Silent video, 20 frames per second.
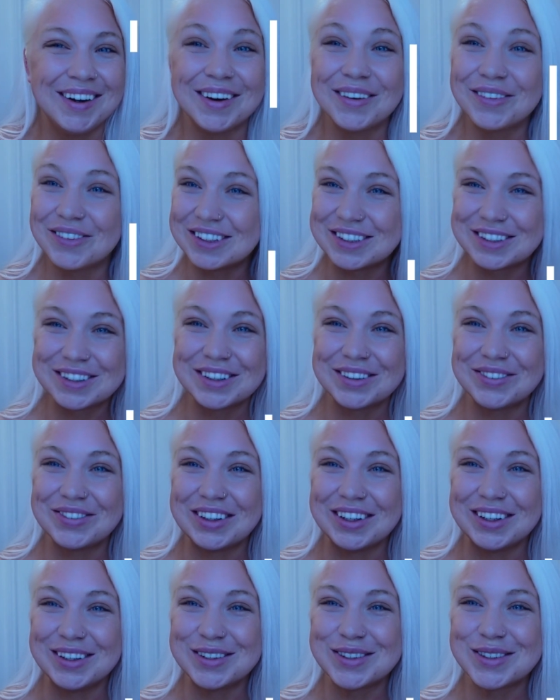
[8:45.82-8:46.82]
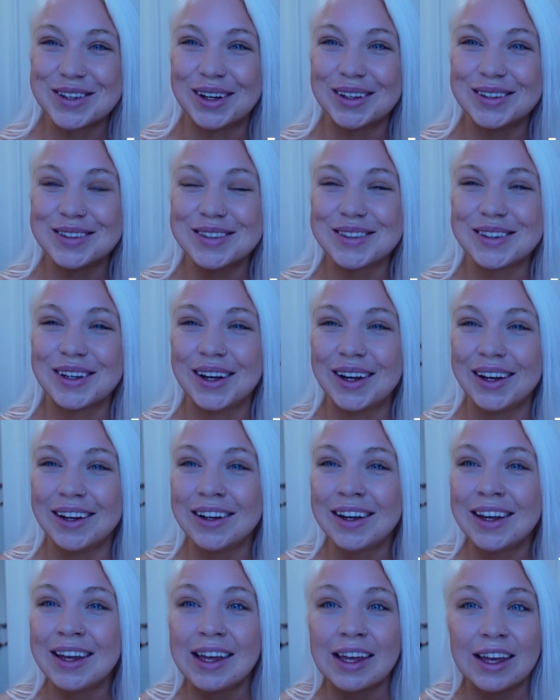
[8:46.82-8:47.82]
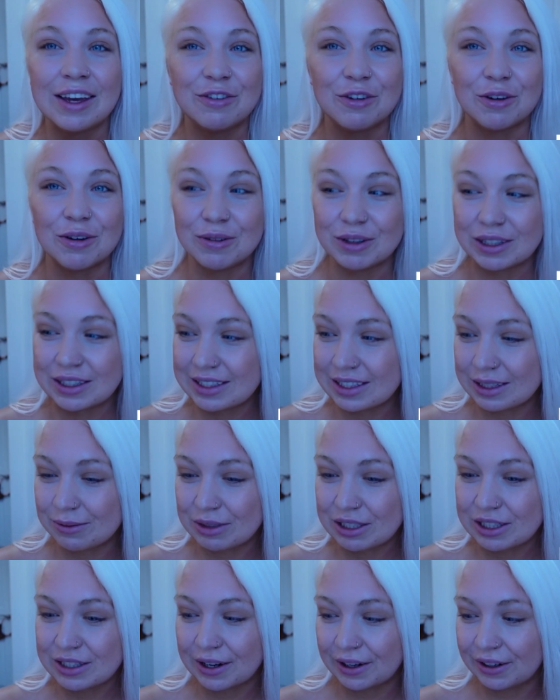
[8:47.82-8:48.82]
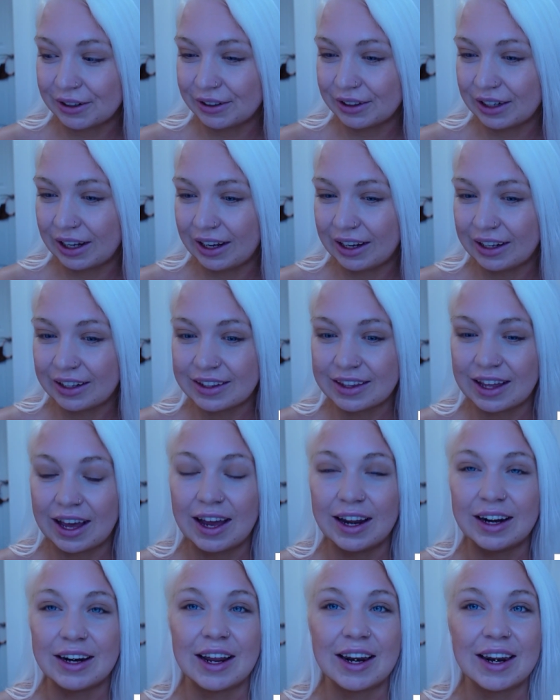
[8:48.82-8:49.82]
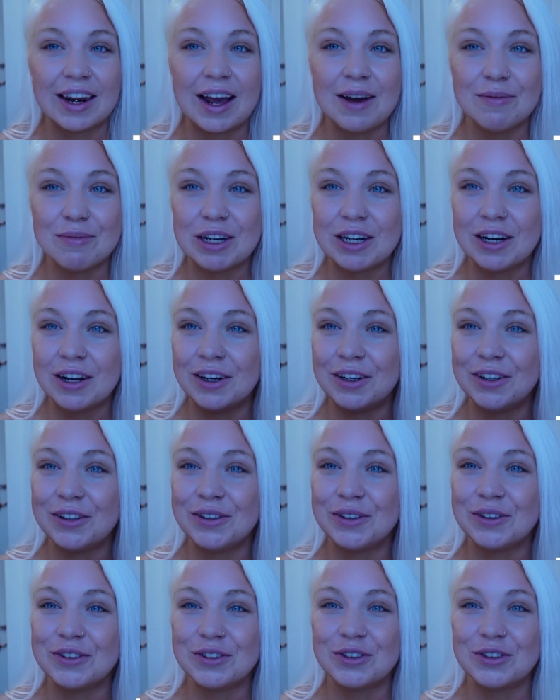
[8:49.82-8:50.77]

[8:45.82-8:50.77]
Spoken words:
which could be interesting, if you want to see me tone it, then let me know.